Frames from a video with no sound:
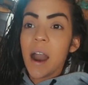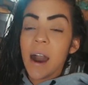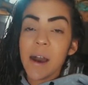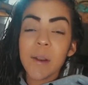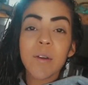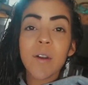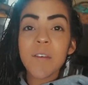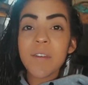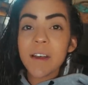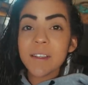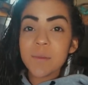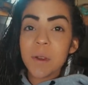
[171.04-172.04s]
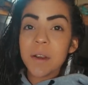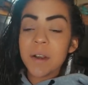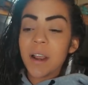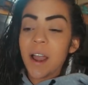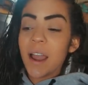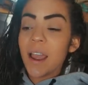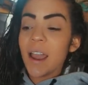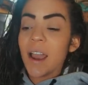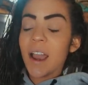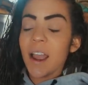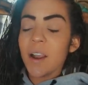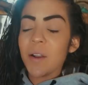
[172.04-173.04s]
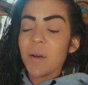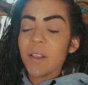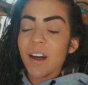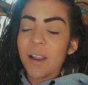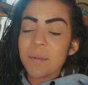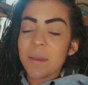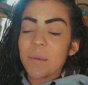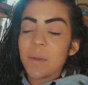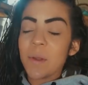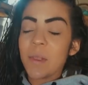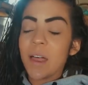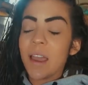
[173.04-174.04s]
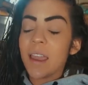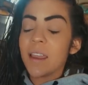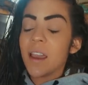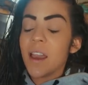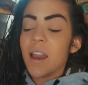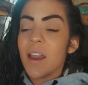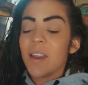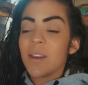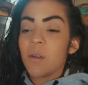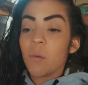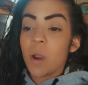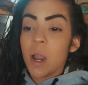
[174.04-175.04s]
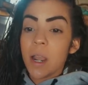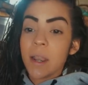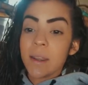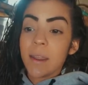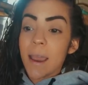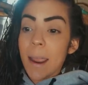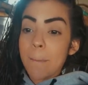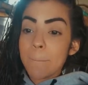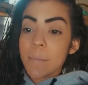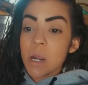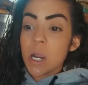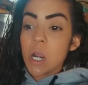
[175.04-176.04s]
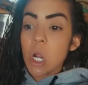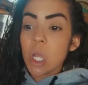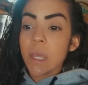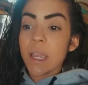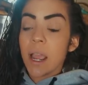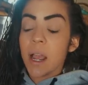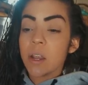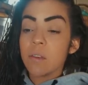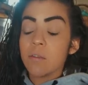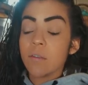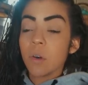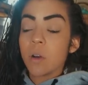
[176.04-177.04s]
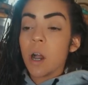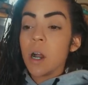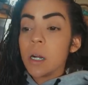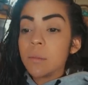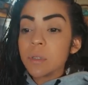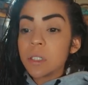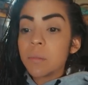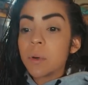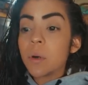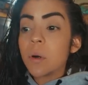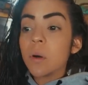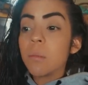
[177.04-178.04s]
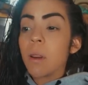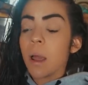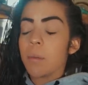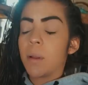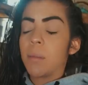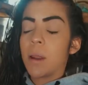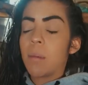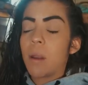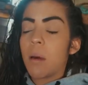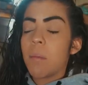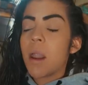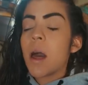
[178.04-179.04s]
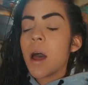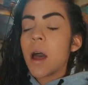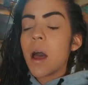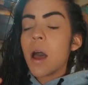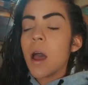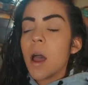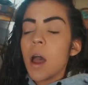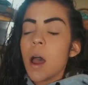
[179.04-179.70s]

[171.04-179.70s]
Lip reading: I don't know if that's weird or not. I know a lot of people are like, you're wearing a diaper, like how do you feel comfortable, blah, blah, blah, blah, blah.